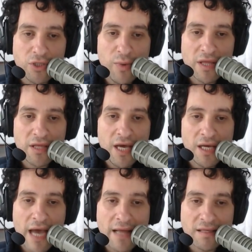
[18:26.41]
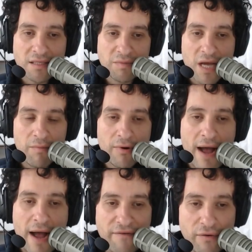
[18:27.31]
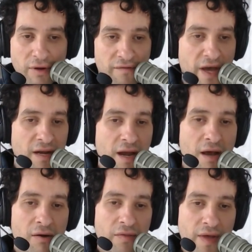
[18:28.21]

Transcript: Do we think at the September iPhone event now?